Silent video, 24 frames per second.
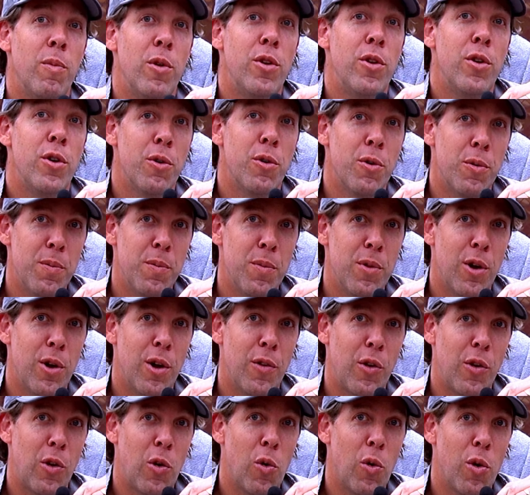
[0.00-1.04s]
them to do
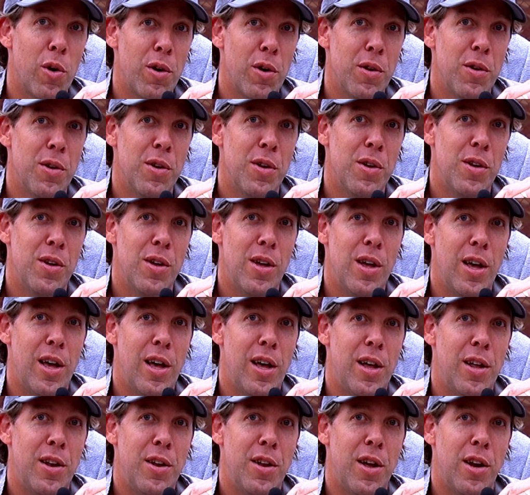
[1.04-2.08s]
on the court
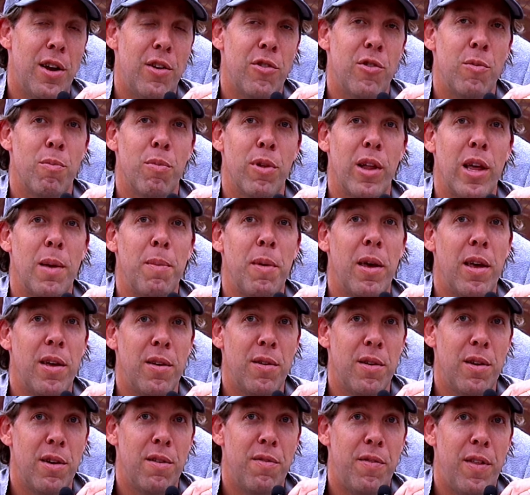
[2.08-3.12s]
and uh, doesn't blame me
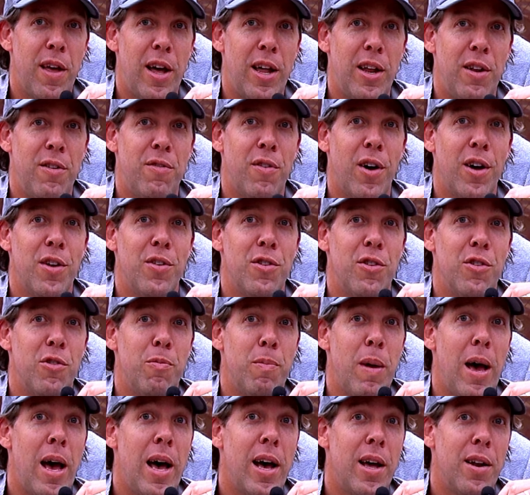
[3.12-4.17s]
if that advice is
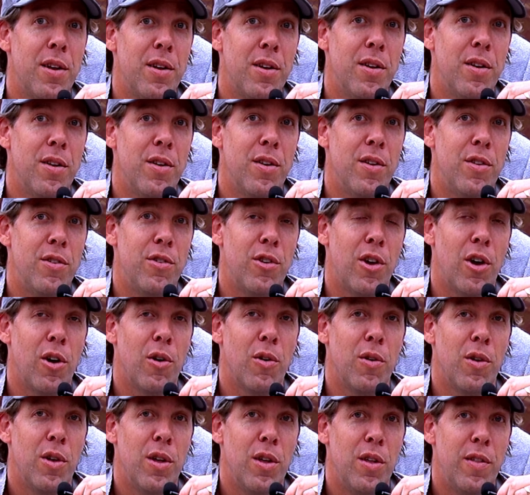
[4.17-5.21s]
bad.
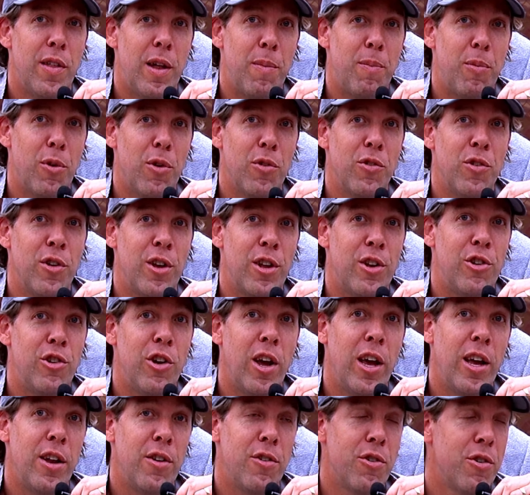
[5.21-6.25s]
So that person could
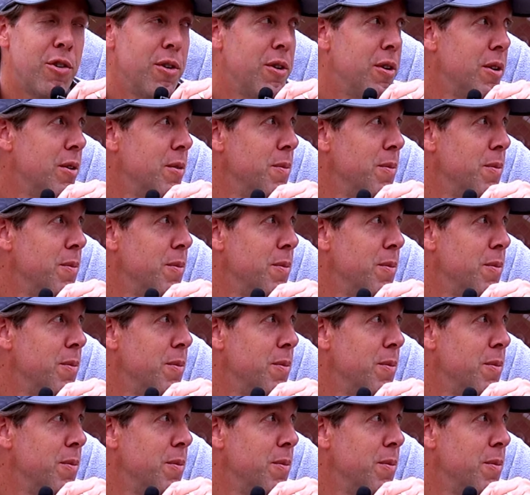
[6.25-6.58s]
change.